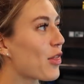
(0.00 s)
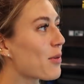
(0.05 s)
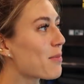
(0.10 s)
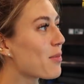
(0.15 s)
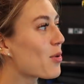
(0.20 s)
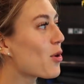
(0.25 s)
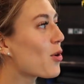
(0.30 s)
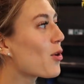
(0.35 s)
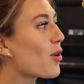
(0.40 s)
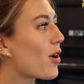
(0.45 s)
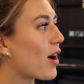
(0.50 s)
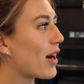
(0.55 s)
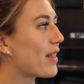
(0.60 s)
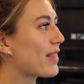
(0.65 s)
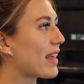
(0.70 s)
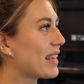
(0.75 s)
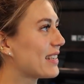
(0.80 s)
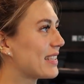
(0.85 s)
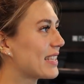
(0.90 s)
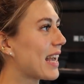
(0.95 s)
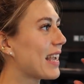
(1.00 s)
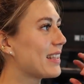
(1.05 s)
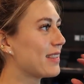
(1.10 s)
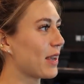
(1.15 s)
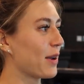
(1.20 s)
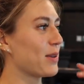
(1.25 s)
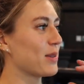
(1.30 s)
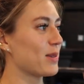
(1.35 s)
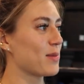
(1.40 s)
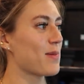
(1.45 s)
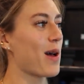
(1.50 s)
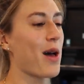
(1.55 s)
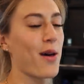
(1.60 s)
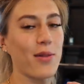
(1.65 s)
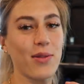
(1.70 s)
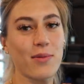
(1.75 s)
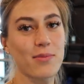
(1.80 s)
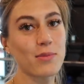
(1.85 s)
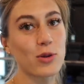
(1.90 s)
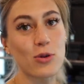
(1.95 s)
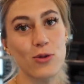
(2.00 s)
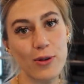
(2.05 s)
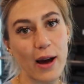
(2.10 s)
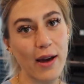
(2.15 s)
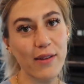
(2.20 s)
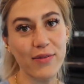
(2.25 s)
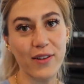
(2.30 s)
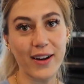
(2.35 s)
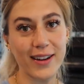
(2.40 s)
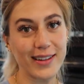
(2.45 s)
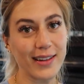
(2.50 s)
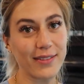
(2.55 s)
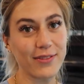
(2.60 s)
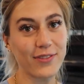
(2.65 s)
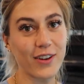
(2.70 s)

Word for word: The more they say don't smile, the more I find it